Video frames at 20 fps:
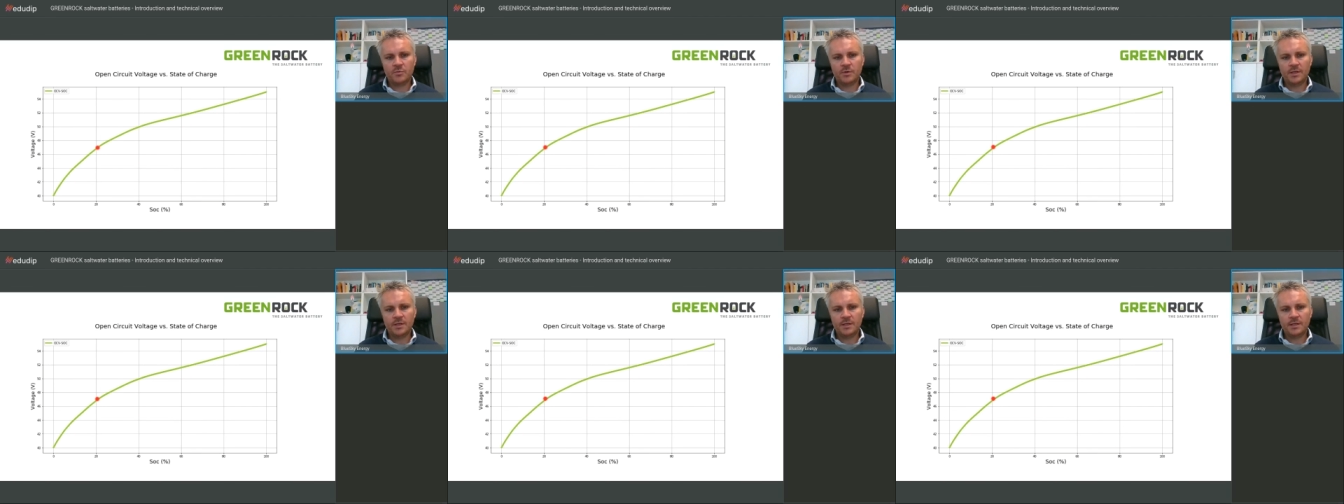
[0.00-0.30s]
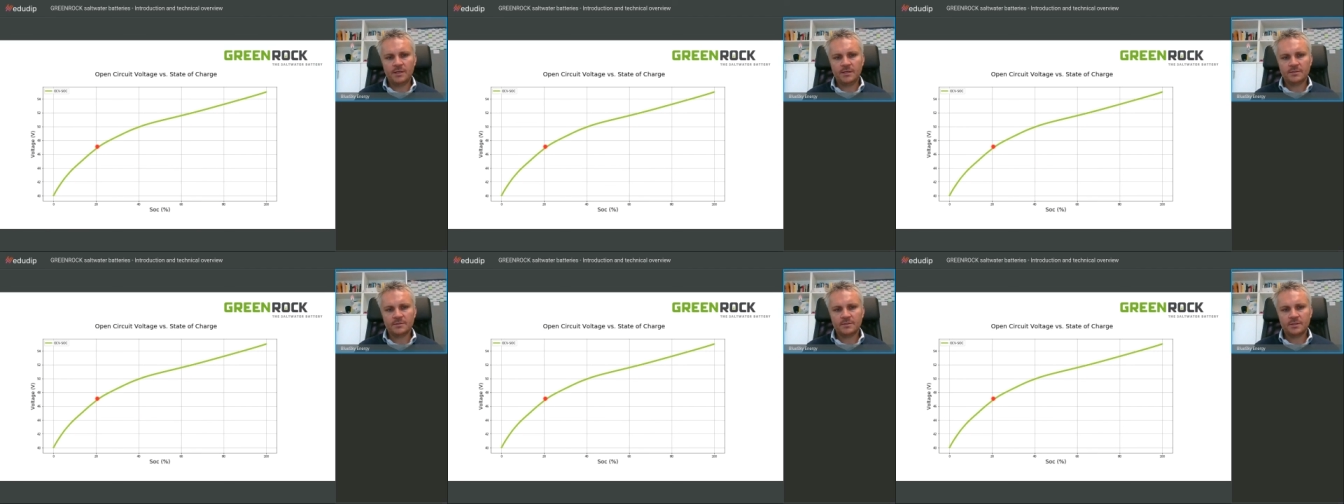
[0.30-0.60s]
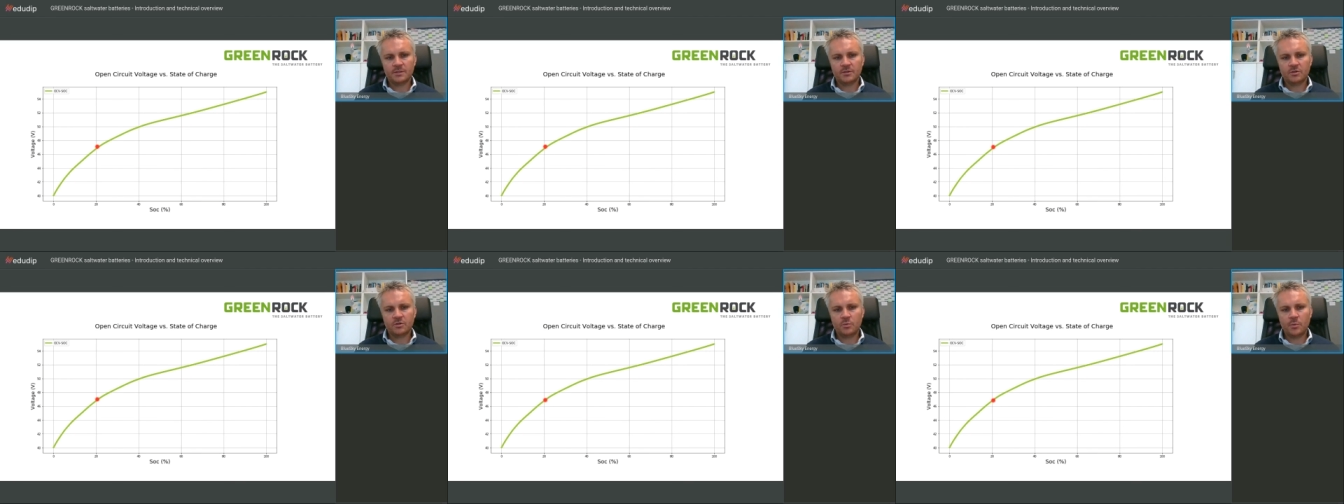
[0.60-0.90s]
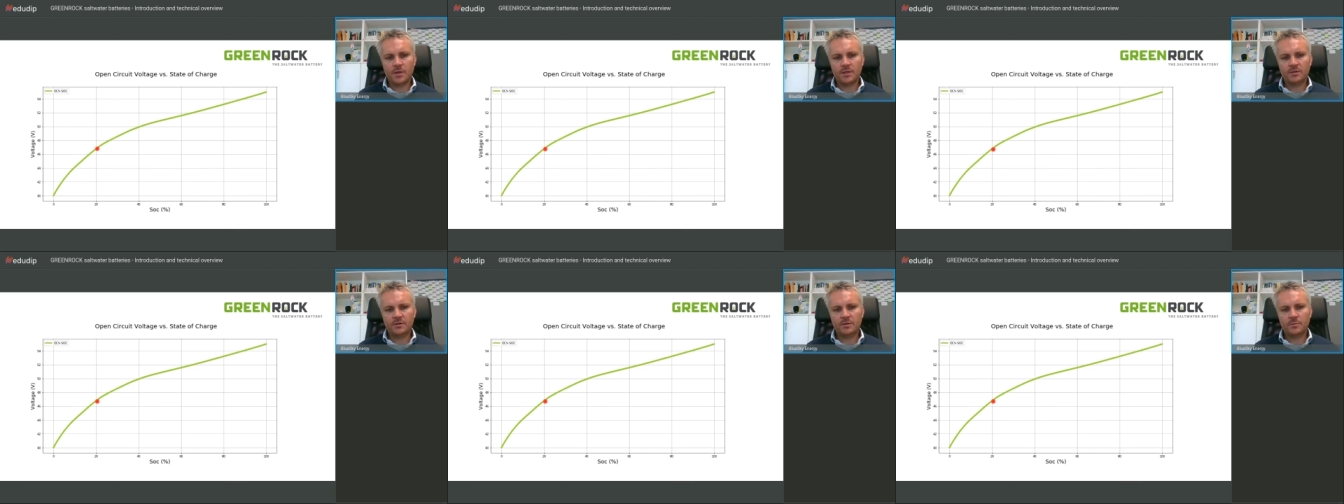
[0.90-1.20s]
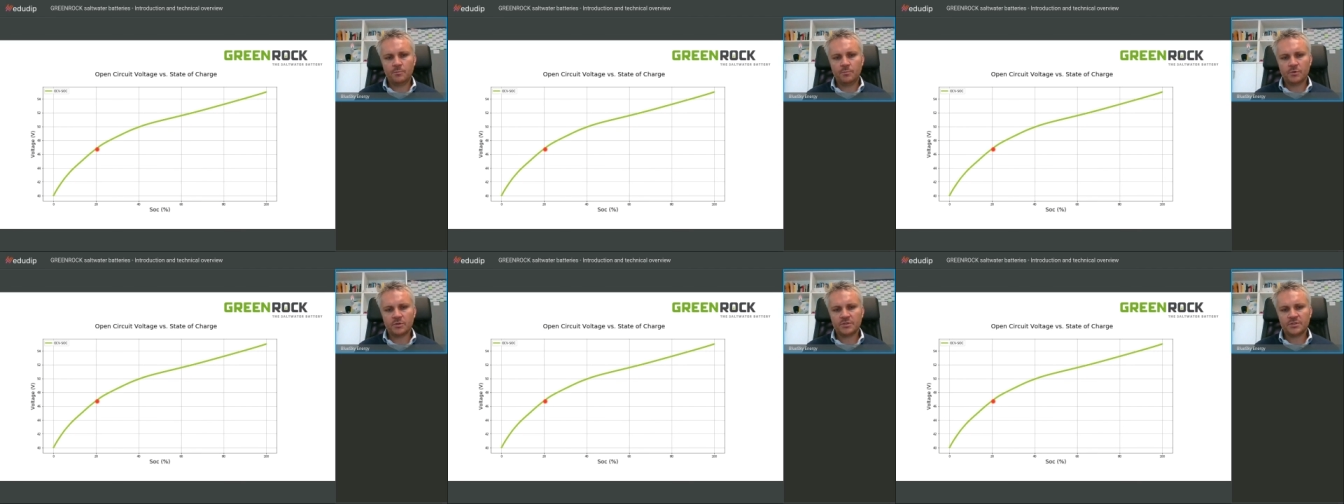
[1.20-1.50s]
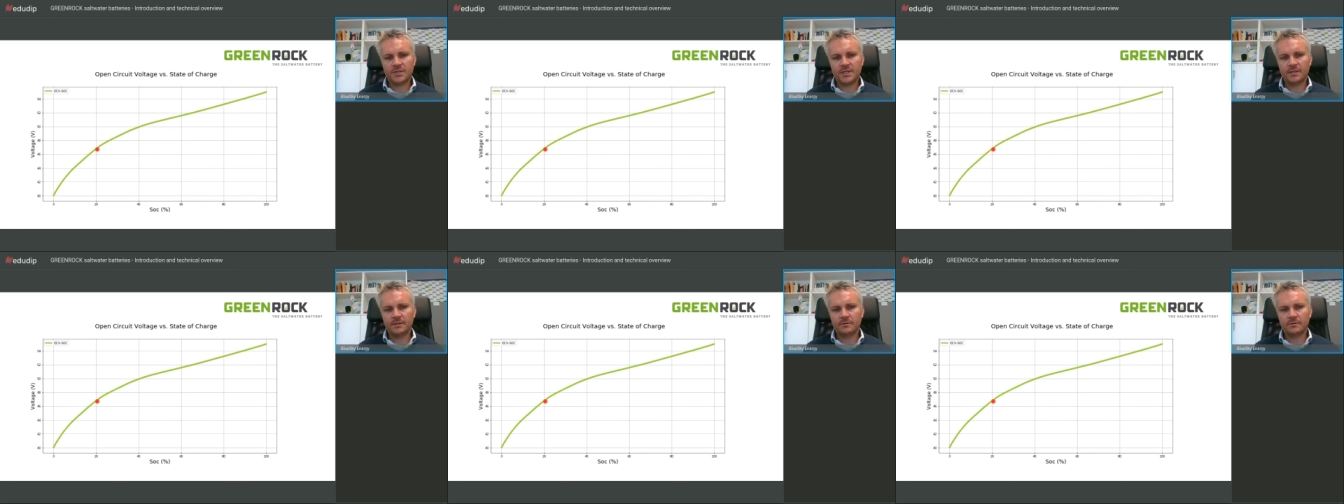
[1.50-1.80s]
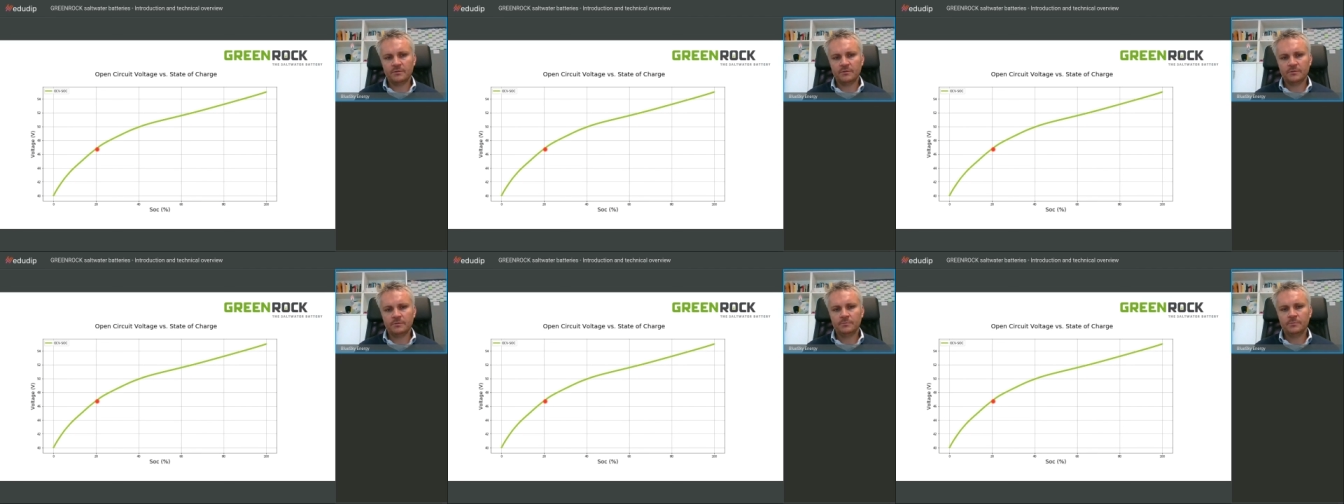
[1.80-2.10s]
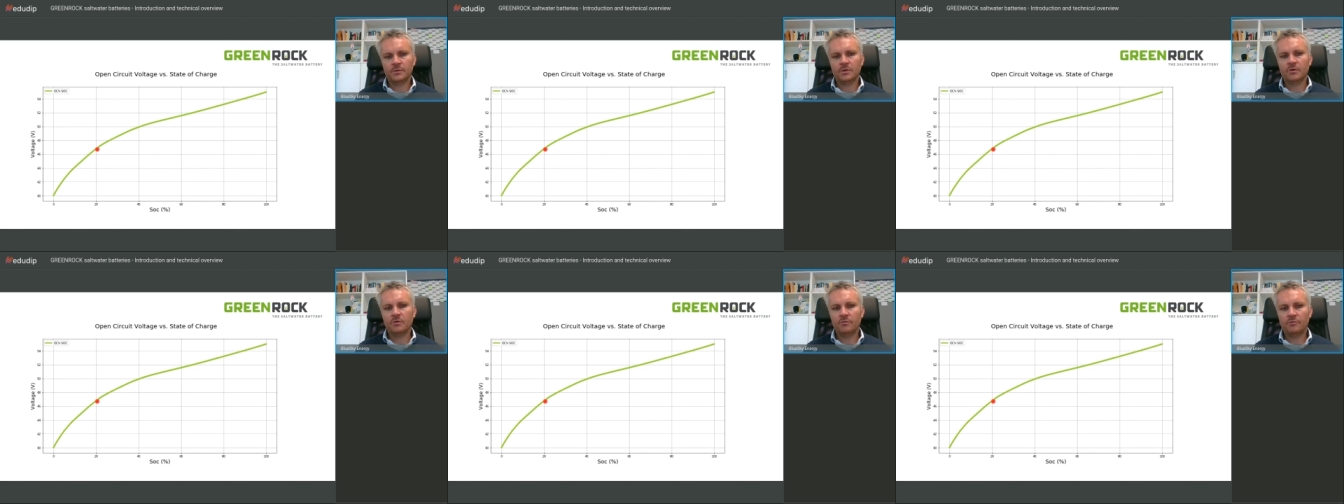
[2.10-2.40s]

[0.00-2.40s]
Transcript: full if we are around